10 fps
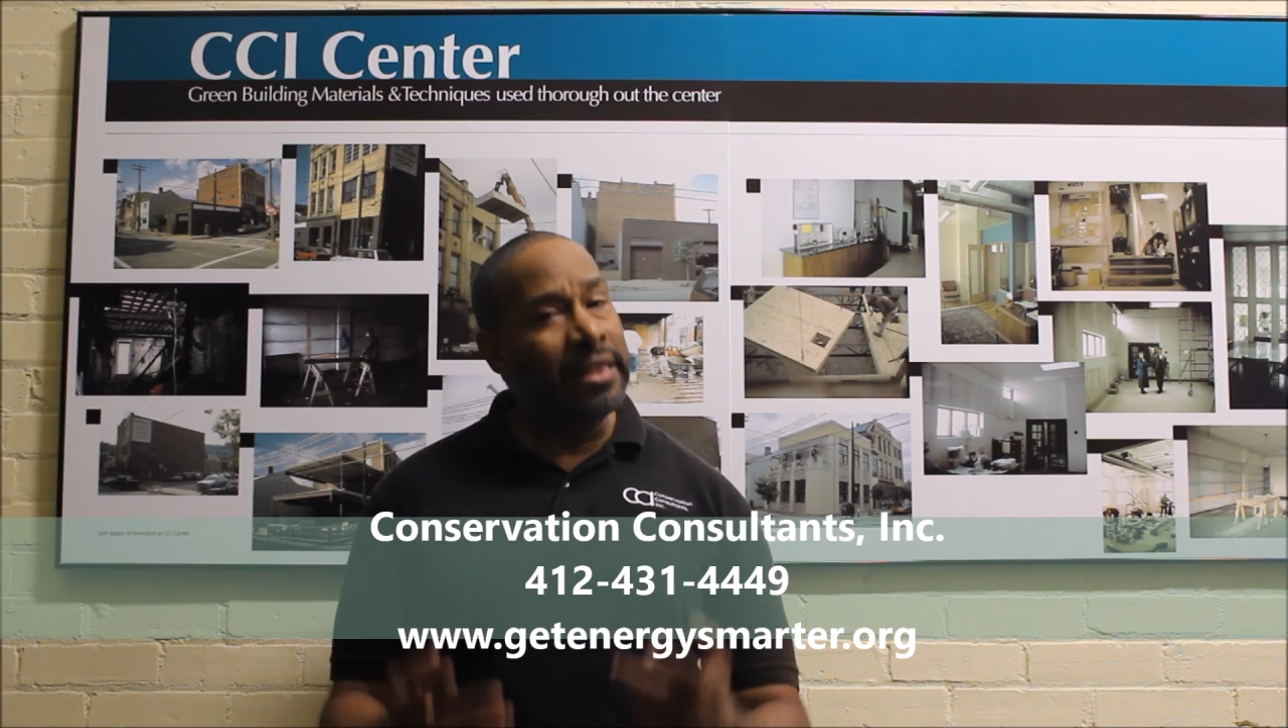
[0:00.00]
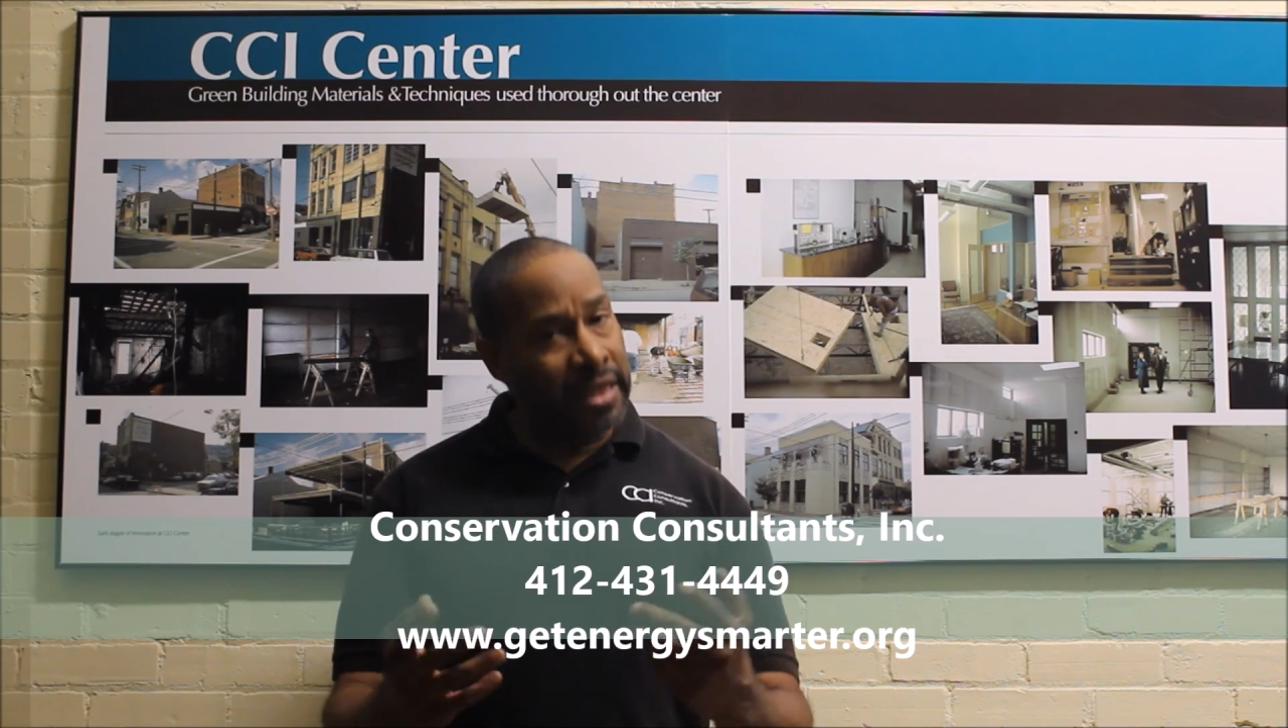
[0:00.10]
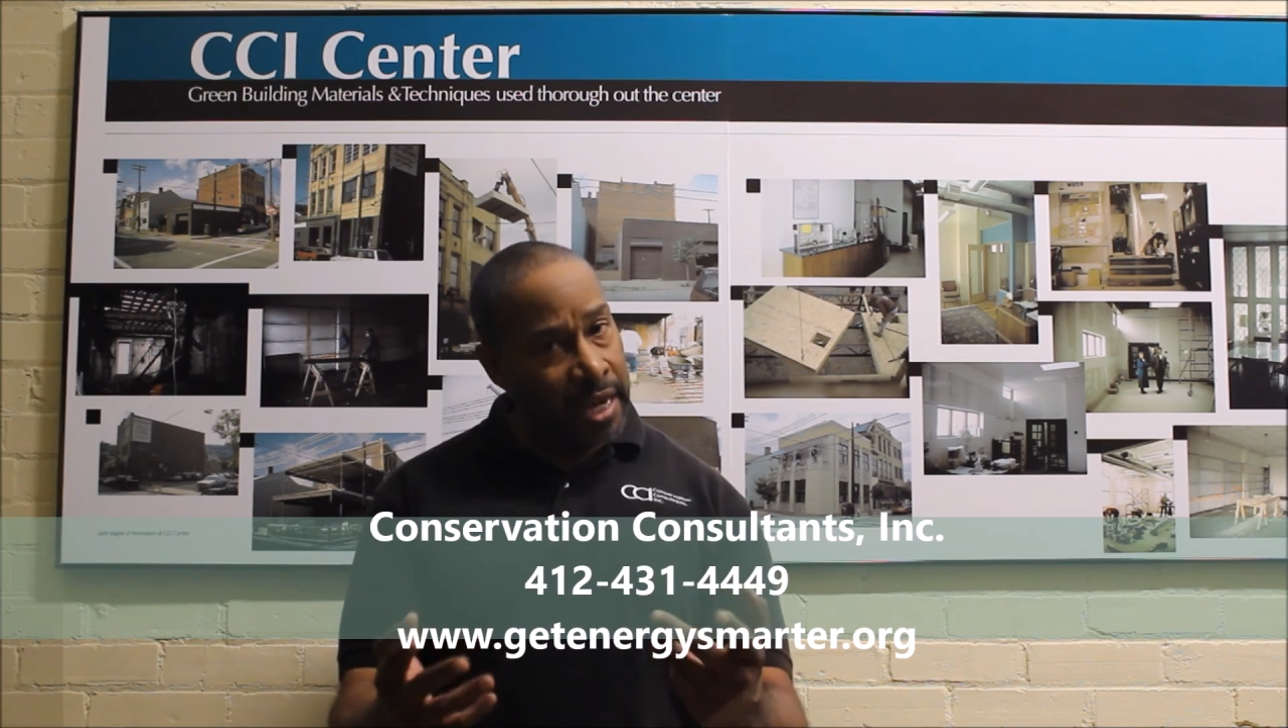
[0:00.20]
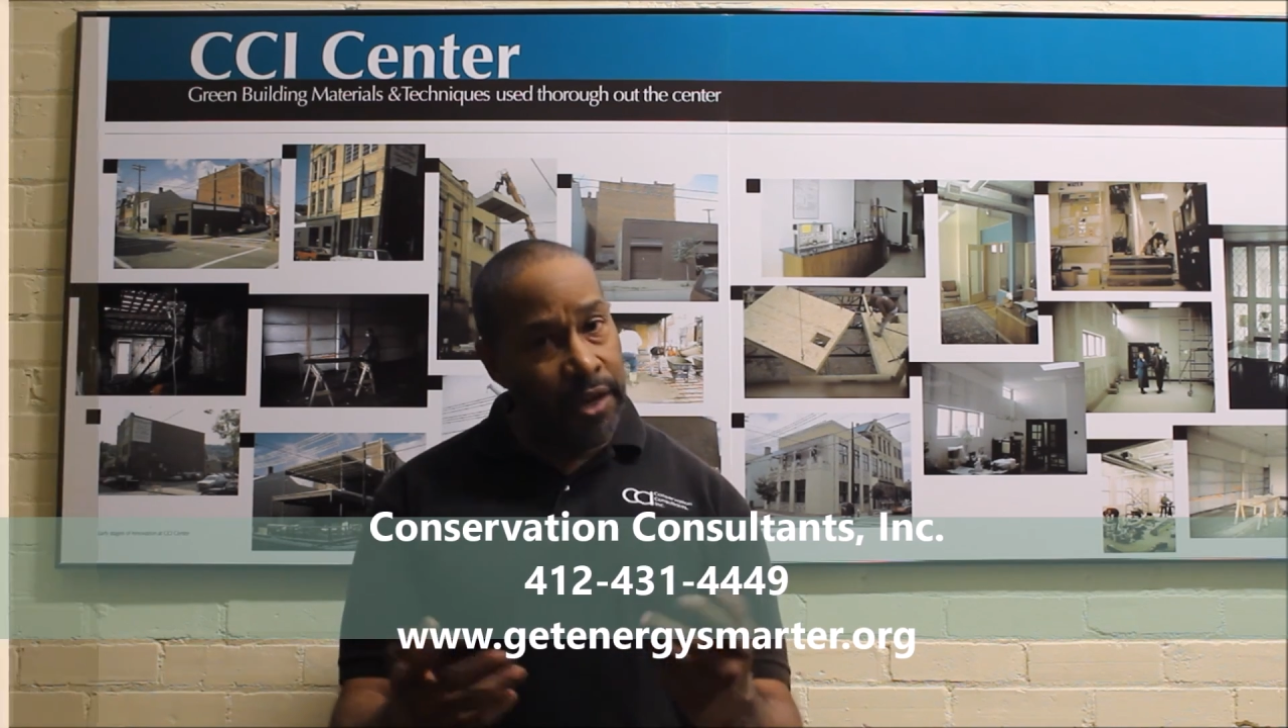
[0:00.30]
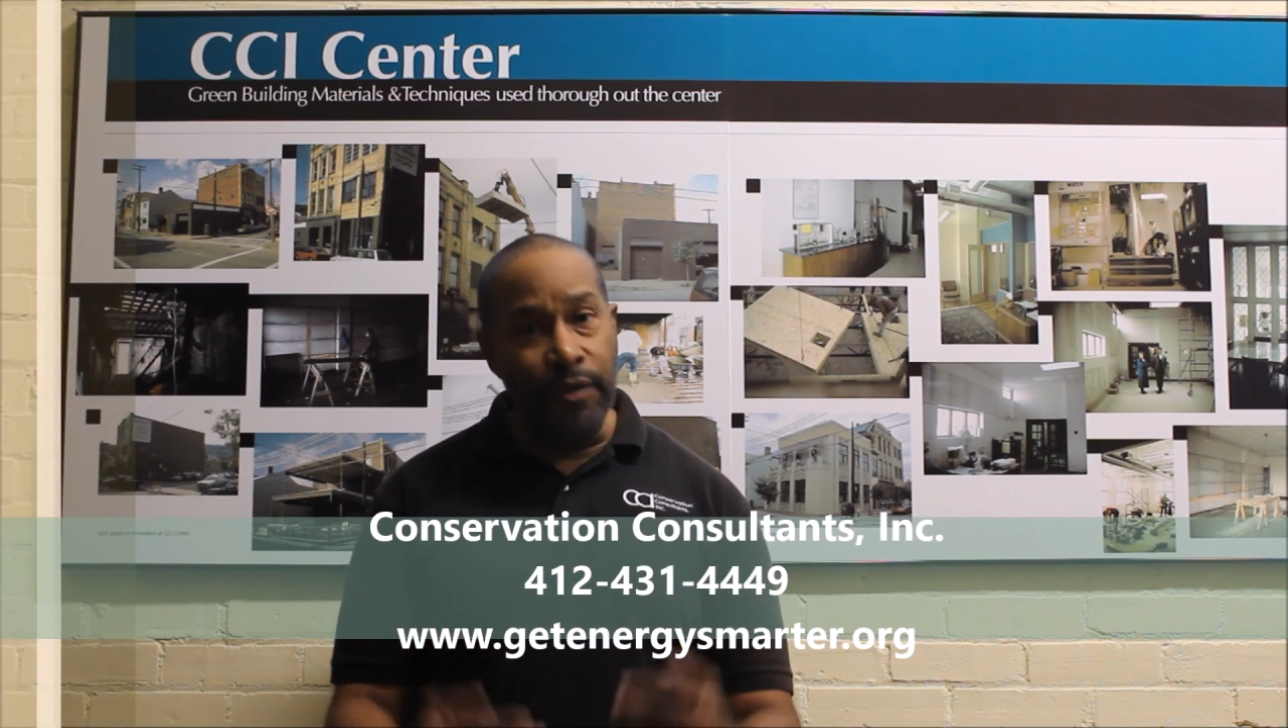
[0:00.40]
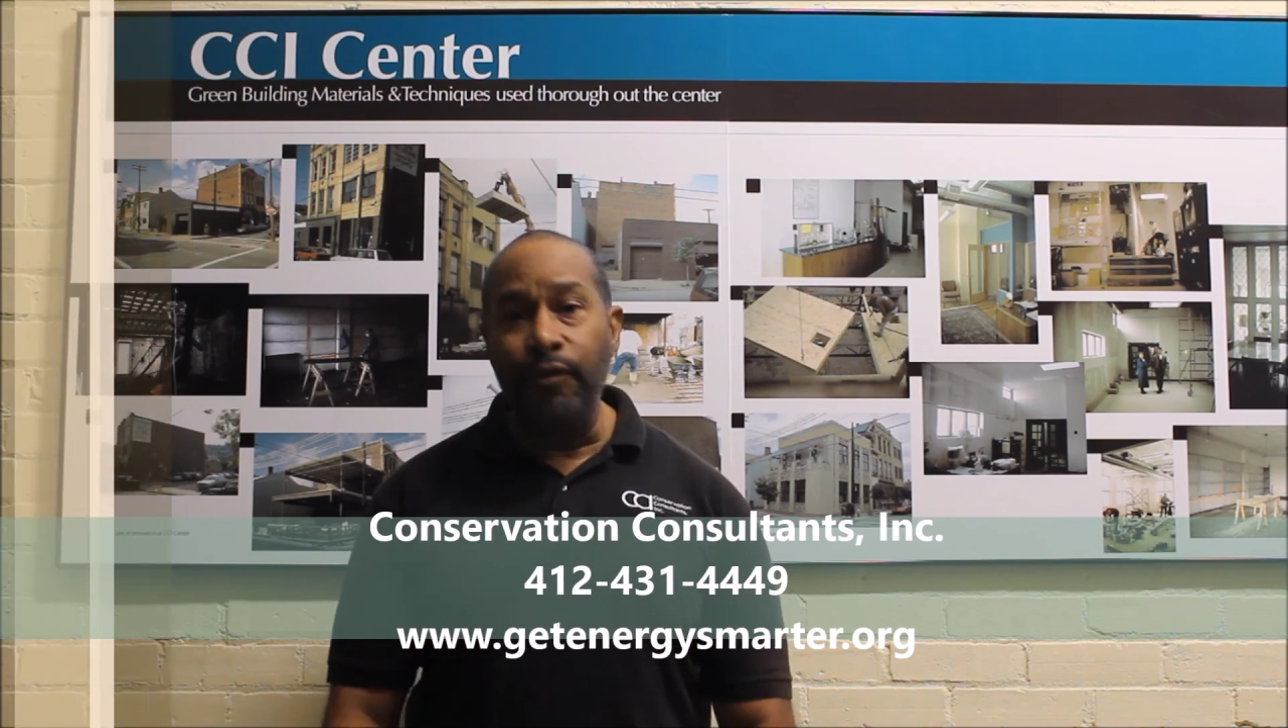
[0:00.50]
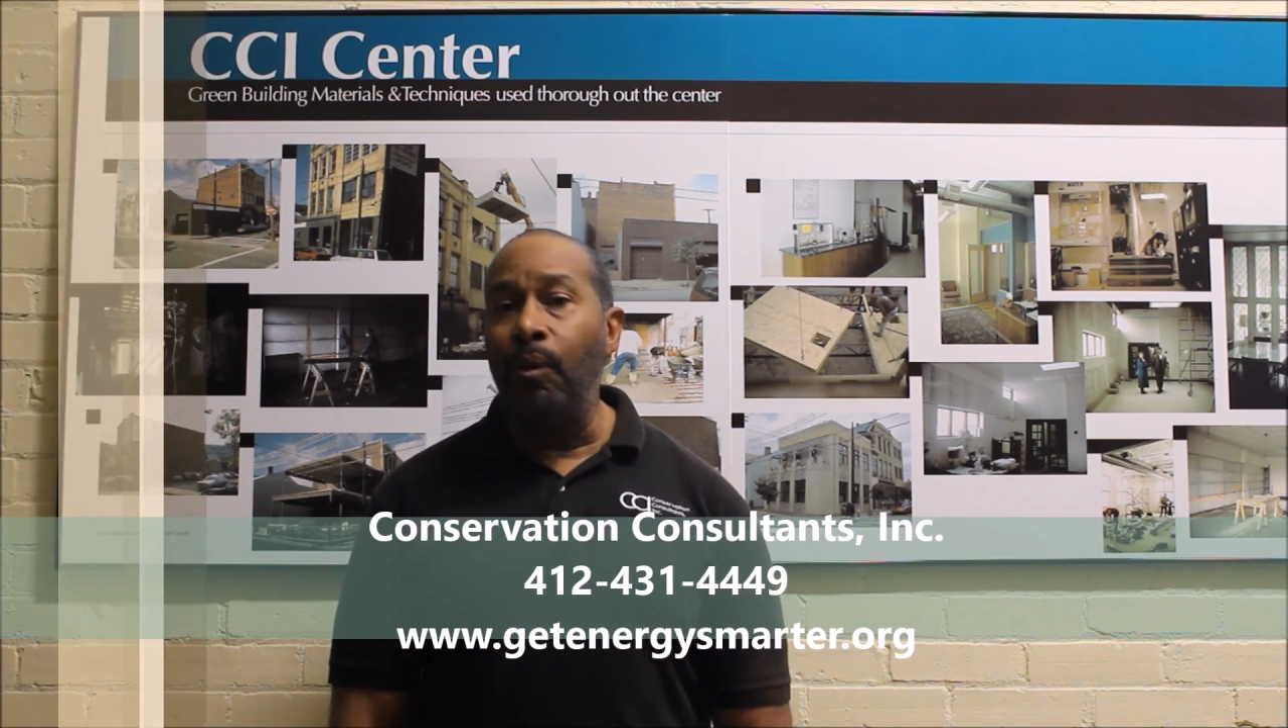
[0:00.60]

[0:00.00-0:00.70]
thank you for